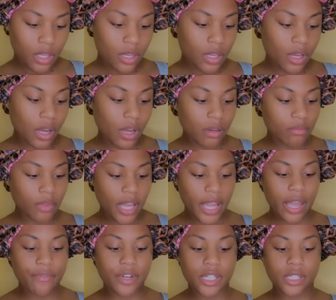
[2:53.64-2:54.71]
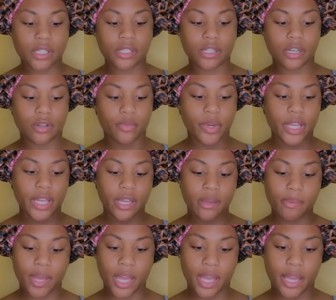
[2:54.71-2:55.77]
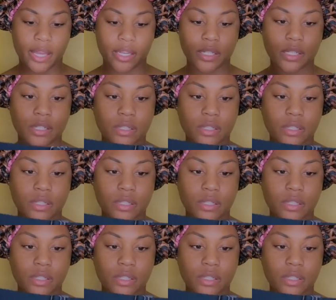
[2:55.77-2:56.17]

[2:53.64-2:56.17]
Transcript: Oh, they gave us a wig band.